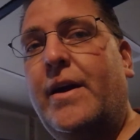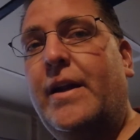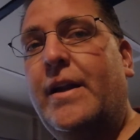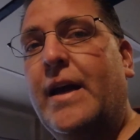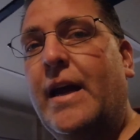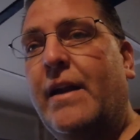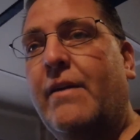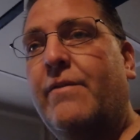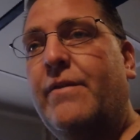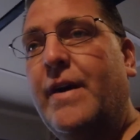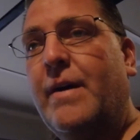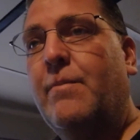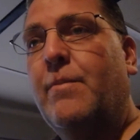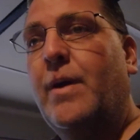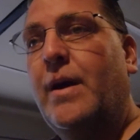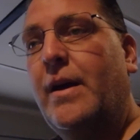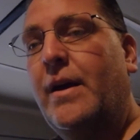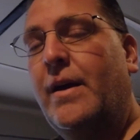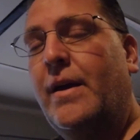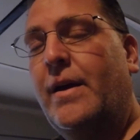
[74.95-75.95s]
none of them
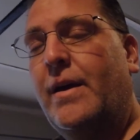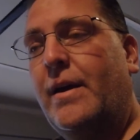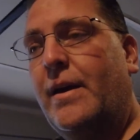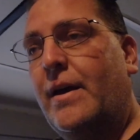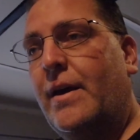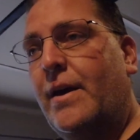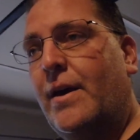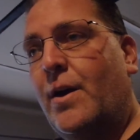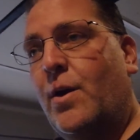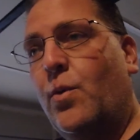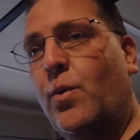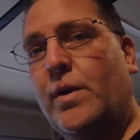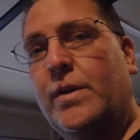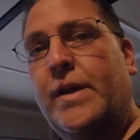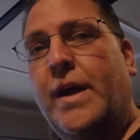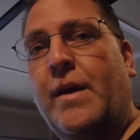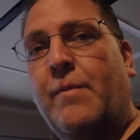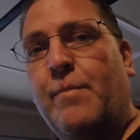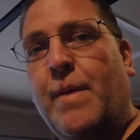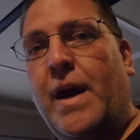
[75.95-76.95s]
will
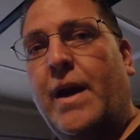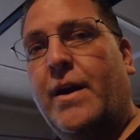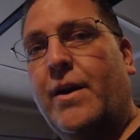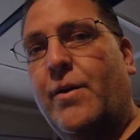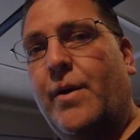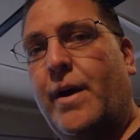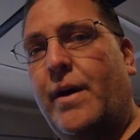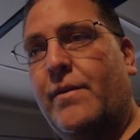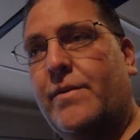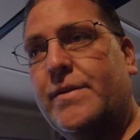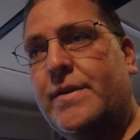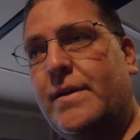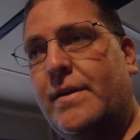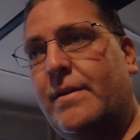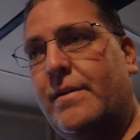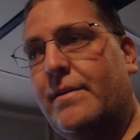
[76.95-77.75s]
take microwaves.